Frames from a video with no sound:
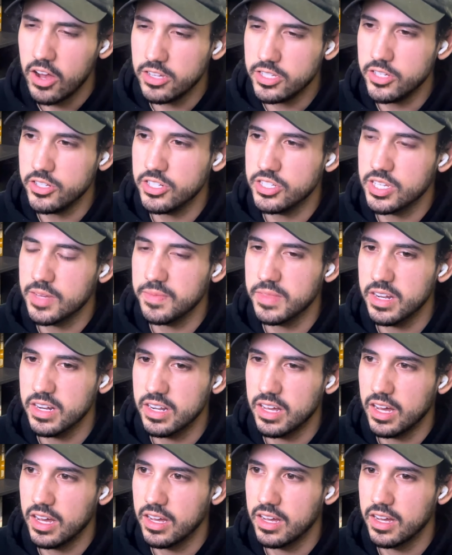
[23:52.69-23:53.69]
Also, just
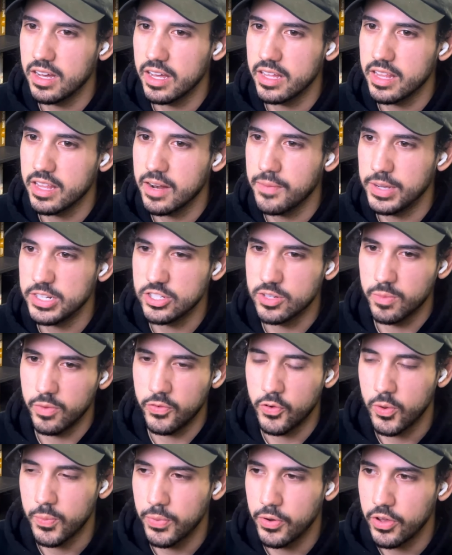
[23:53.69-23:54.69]
something I didn't mention
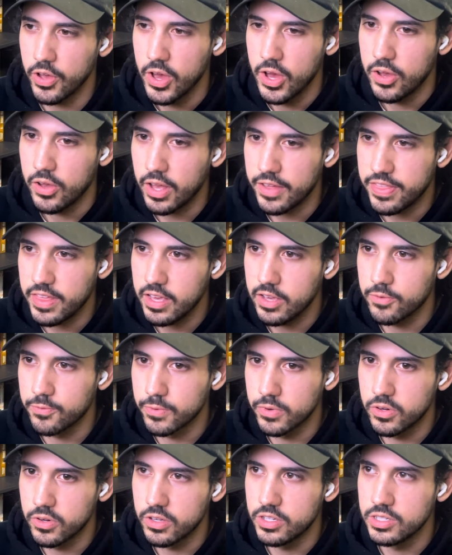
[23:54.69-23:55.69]
before, but I think
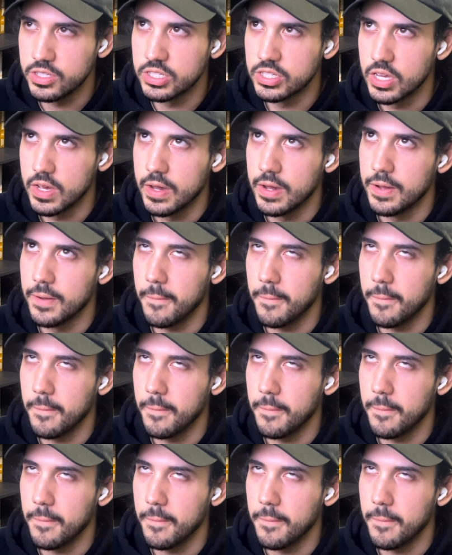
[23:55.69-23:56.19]
Rudy's